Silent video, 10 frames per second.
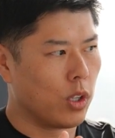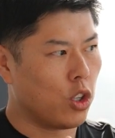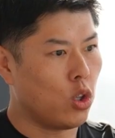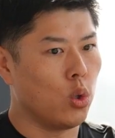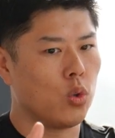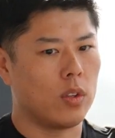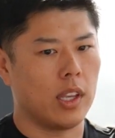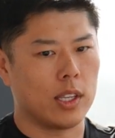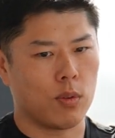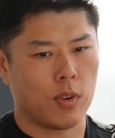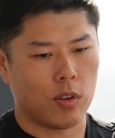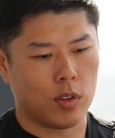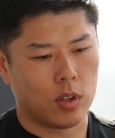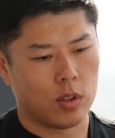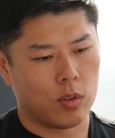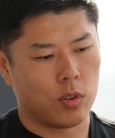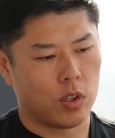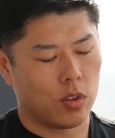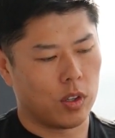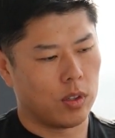huge things with very
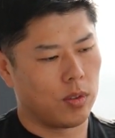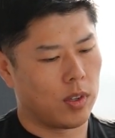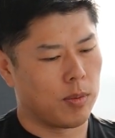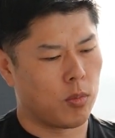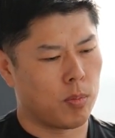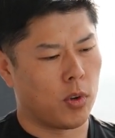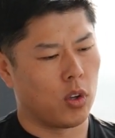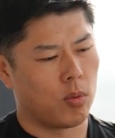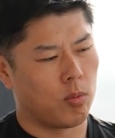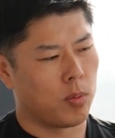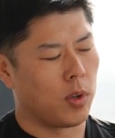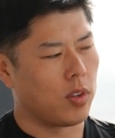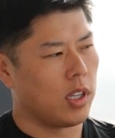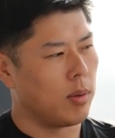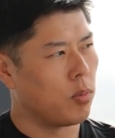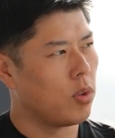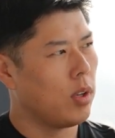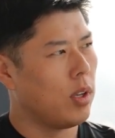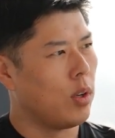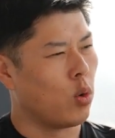little small teams,
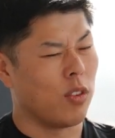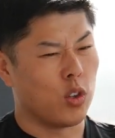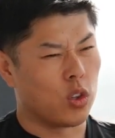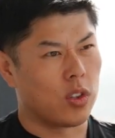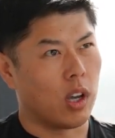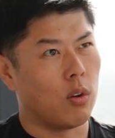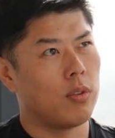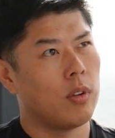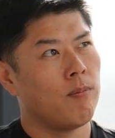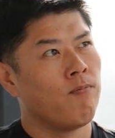or even yourself.